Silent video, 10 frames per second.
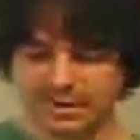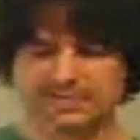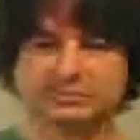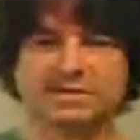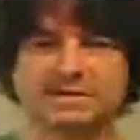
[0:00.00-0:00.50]

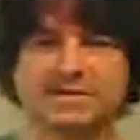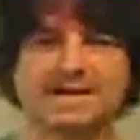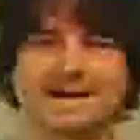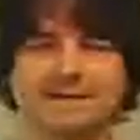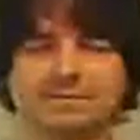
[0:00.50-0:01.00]
swings a
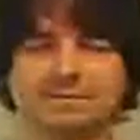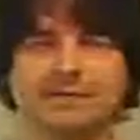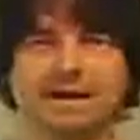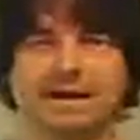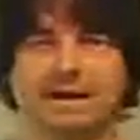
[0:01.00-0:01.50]

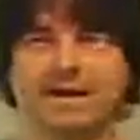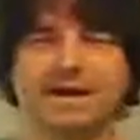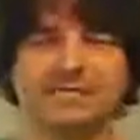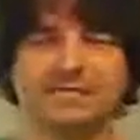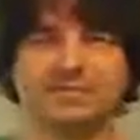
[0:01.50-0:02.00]

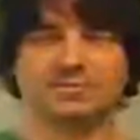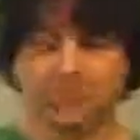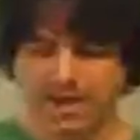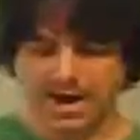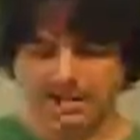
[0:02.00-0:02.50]
9.5 inch
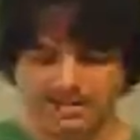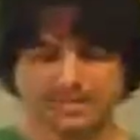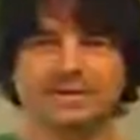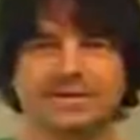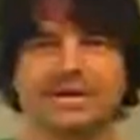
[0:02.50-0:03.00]
prop,
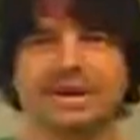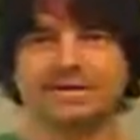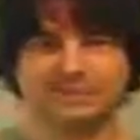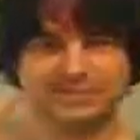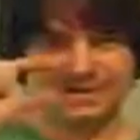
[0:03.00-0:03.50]

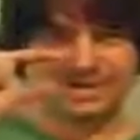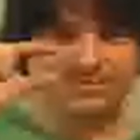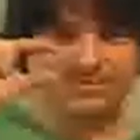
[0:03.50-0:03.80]
and there's like